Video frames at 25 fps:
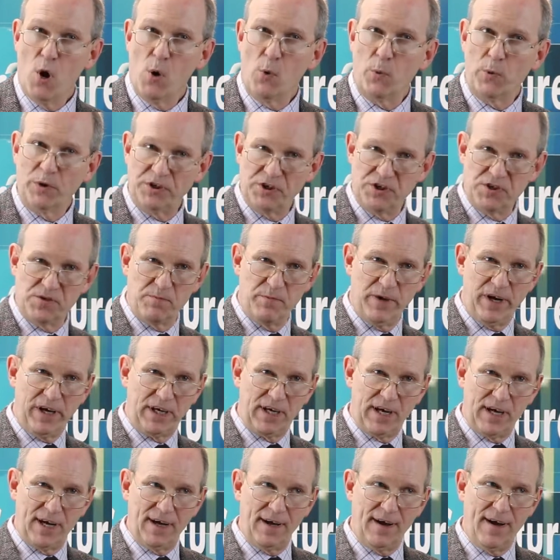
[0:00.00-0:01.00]
which is
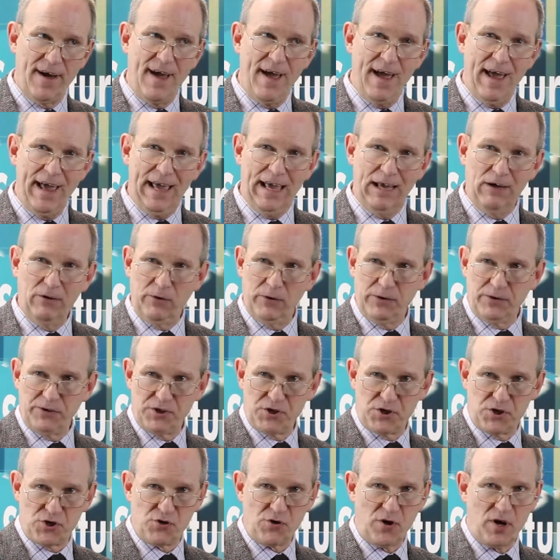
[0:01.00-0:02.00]
making hell and
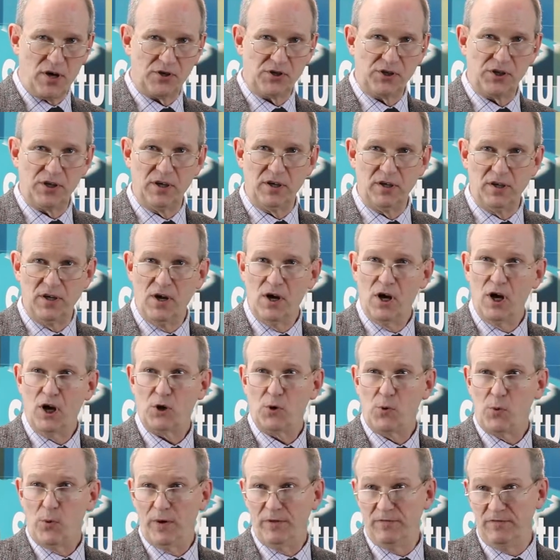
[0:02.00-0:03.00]
destruction
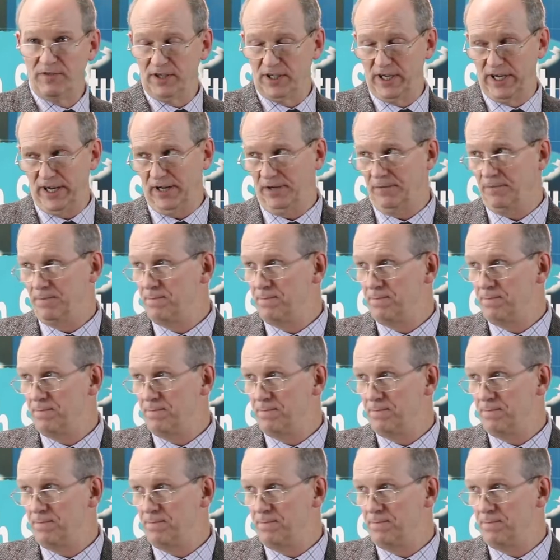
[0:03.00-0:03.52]
equivalent.